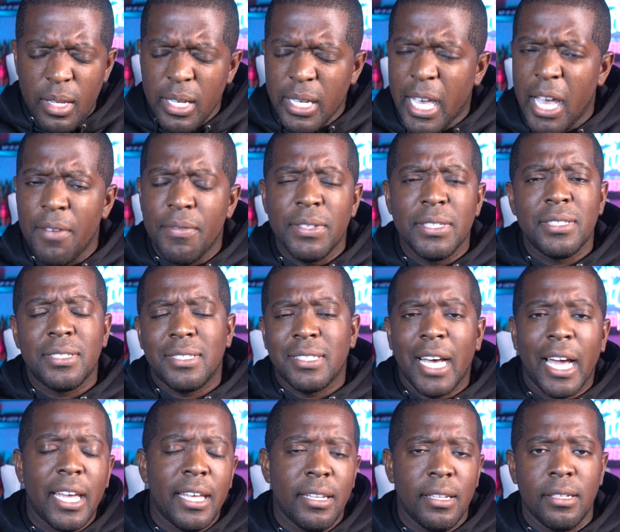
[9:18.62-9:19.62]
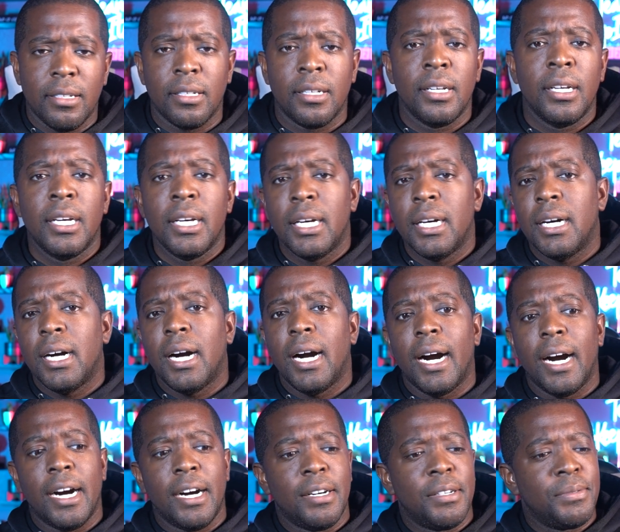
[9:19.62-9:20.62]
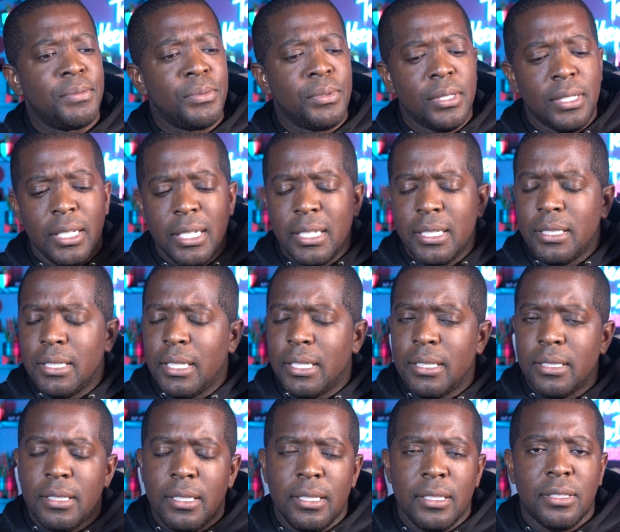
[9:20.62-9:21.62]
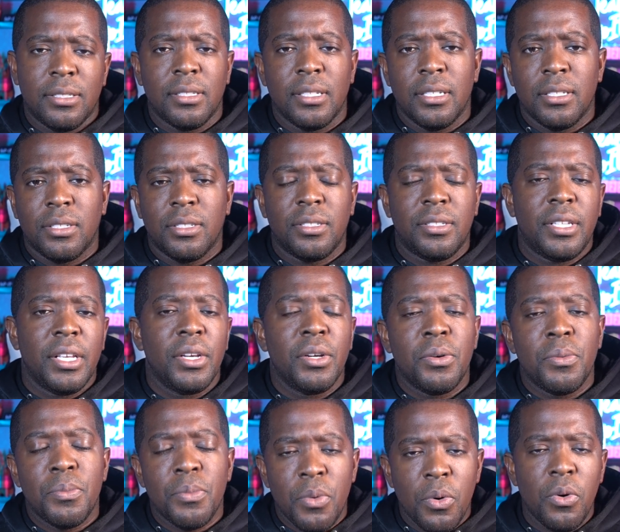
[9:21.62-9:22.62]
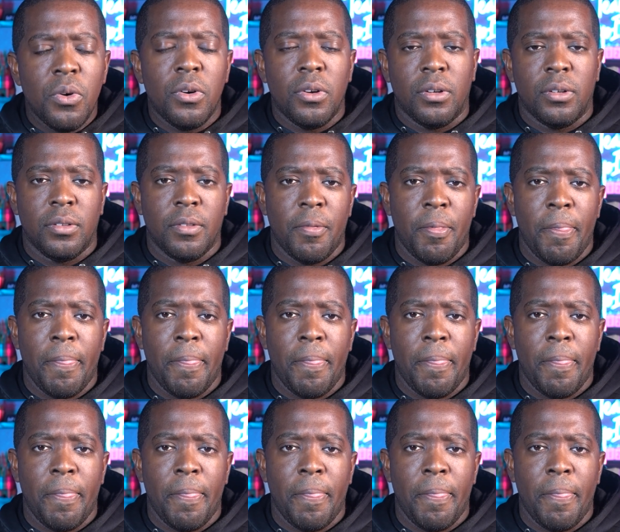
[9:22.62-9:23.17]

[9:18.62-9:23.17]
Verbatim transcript: Kevin Zeitler. Uh, we, and and it's, it's still more.